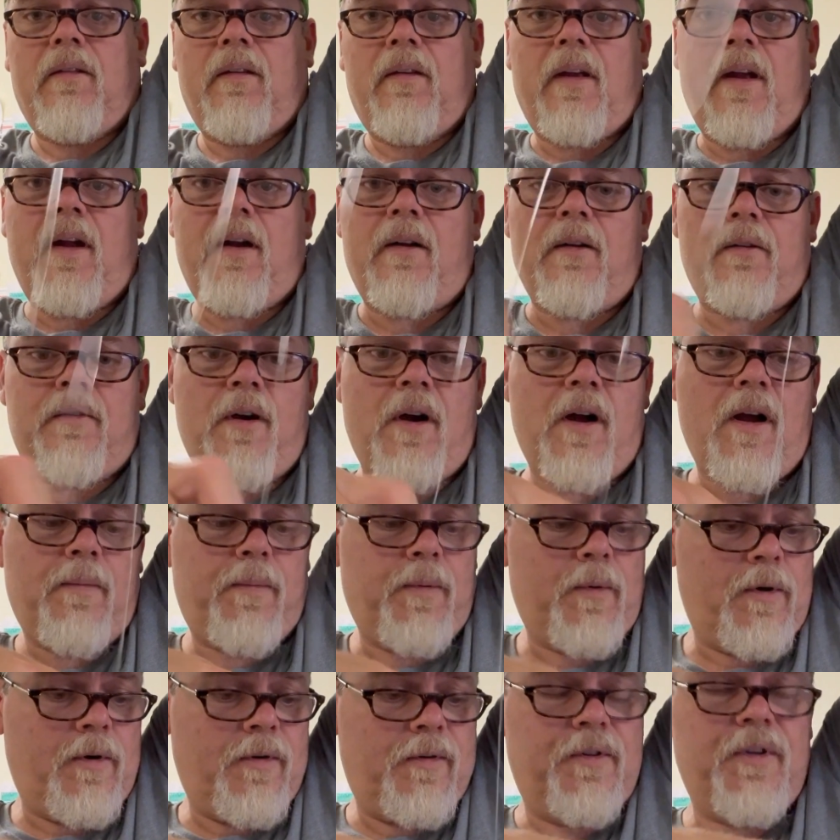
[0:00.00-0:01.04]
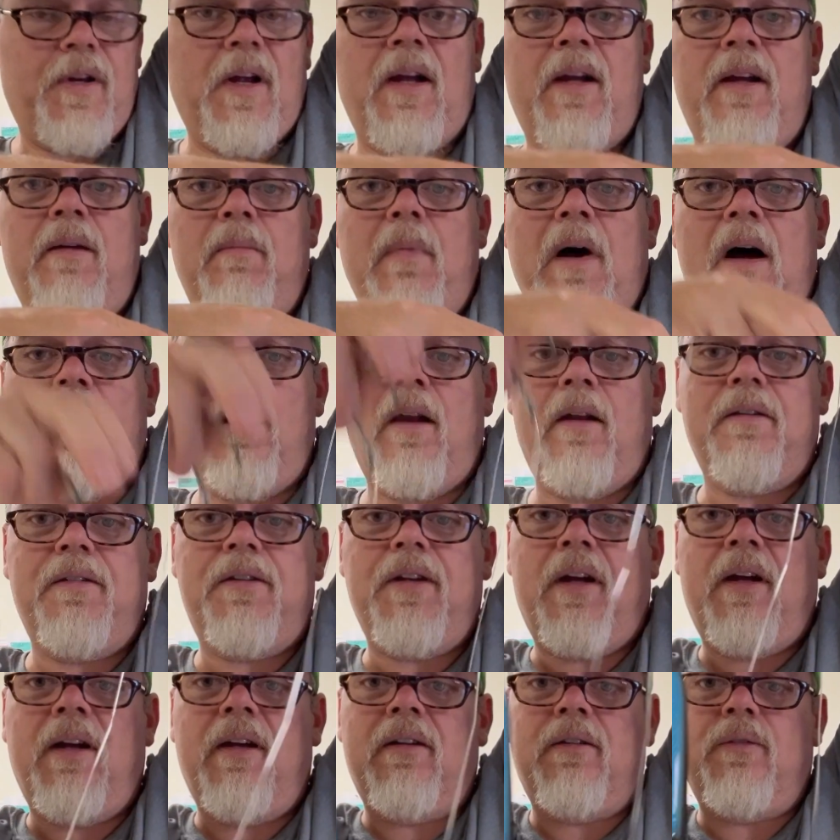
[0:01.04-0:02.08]
sinker dropper, chain, ball and
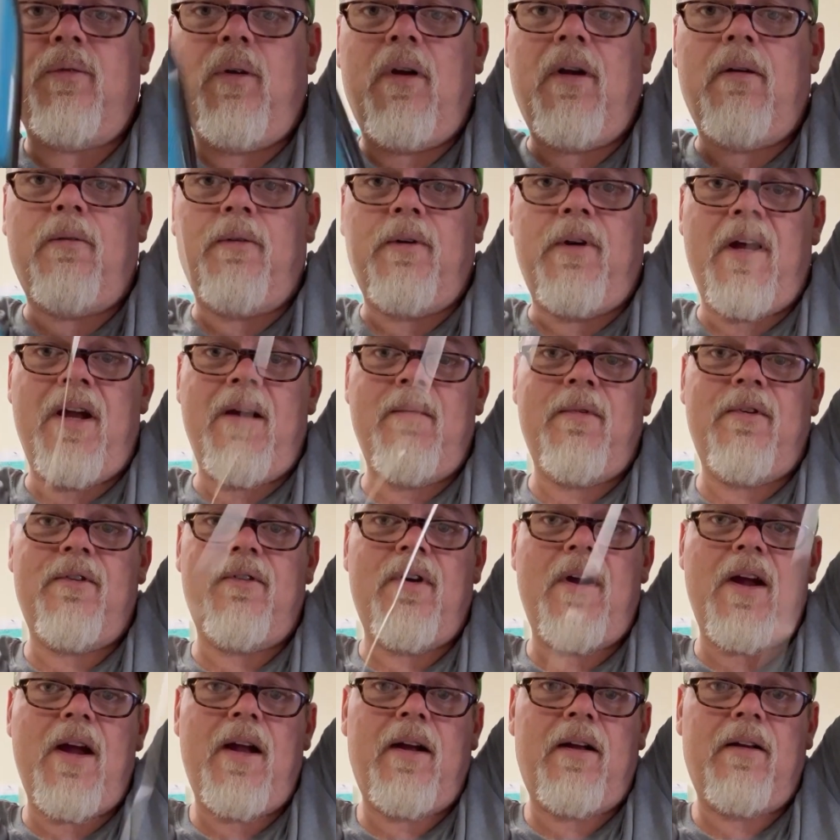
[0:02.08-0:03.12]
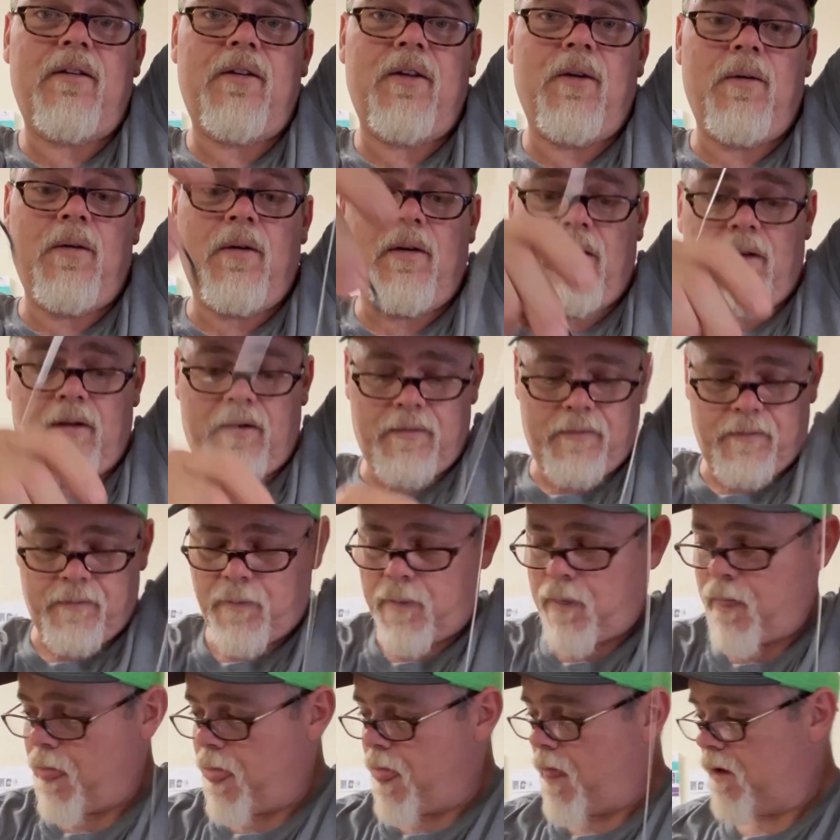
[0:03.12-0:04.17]
chain swivel, demon dragon to a
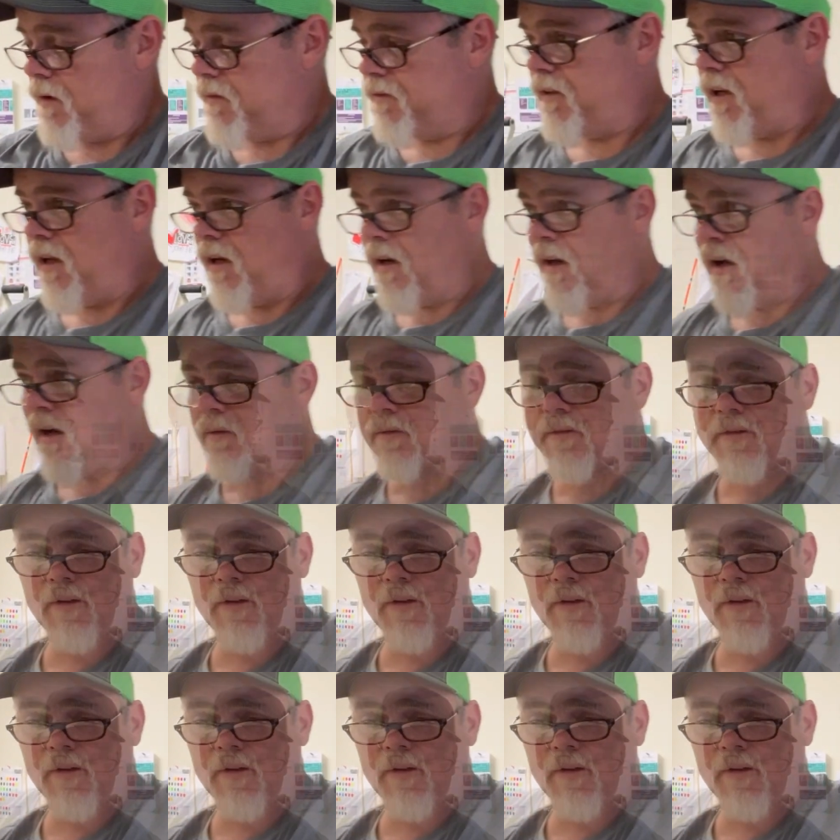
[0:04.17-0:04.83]
10-aught